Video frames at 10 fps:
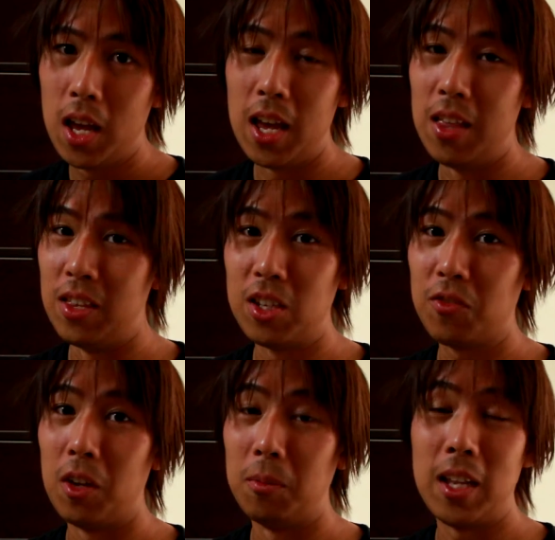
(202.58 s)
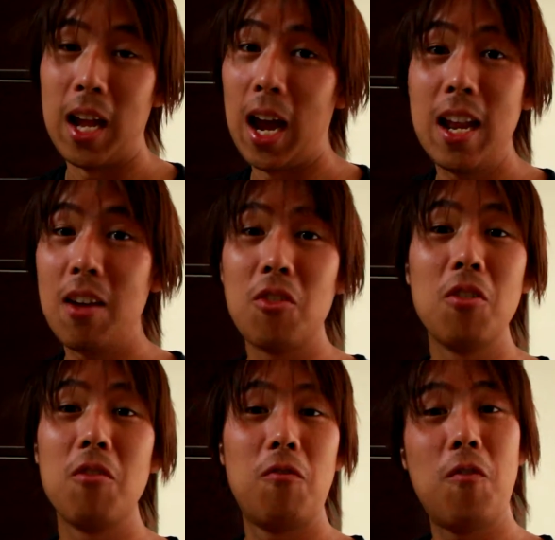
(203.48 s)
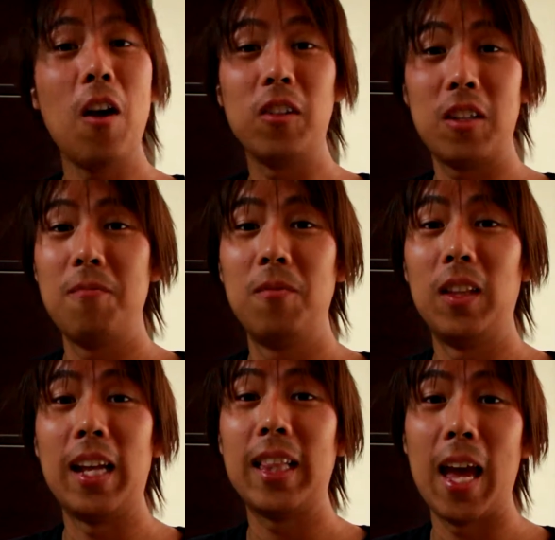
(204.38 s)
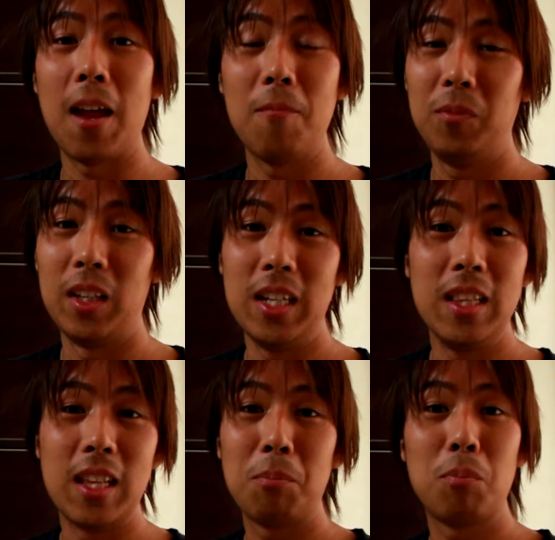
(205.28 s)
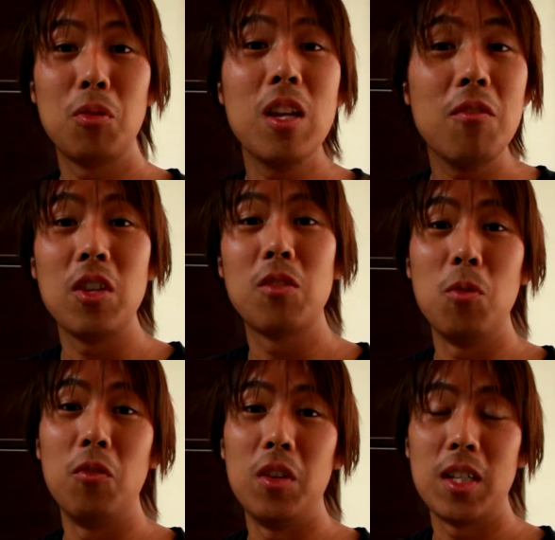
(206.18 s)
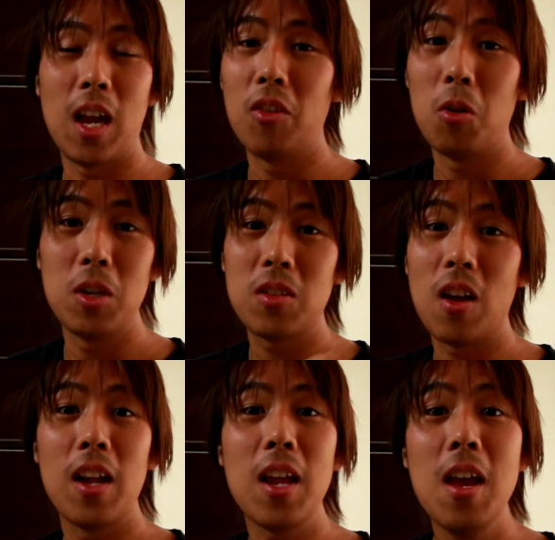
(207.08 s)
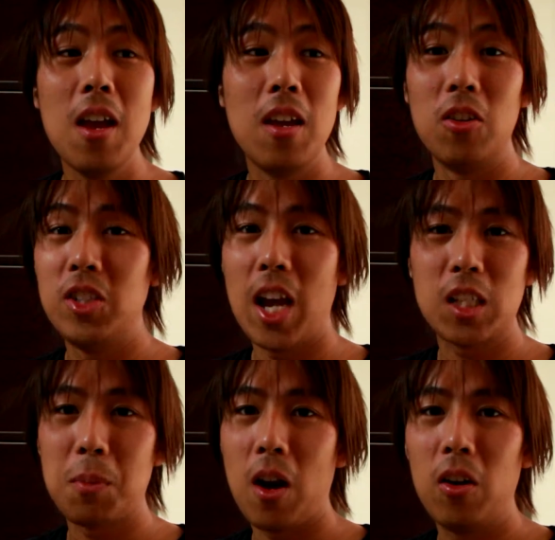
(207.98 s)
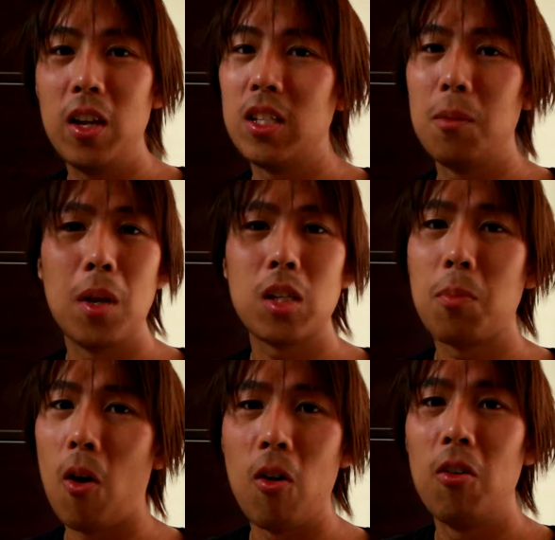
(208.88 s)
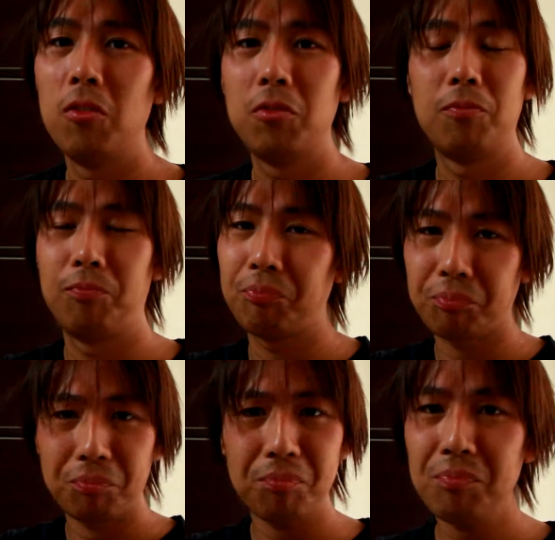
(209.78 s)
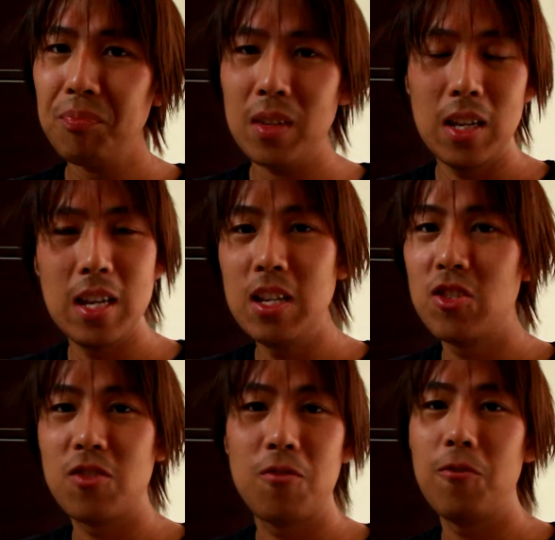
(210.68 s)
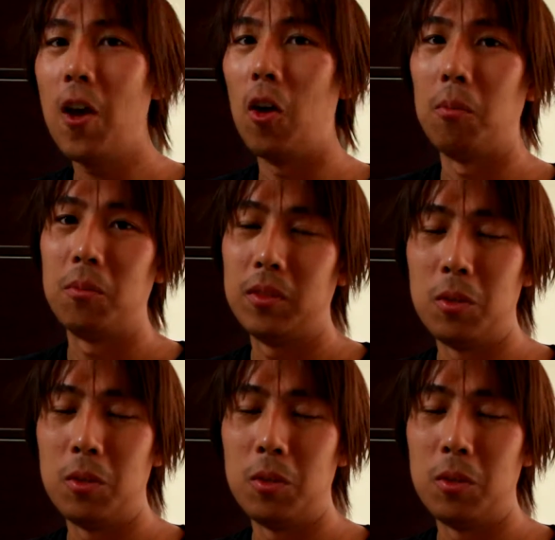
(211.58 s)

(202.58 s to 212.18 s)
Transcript: in this film, and I never felt like that like in the previous movies. I've always thought, you know, Jack Sparrow is the best part of each film.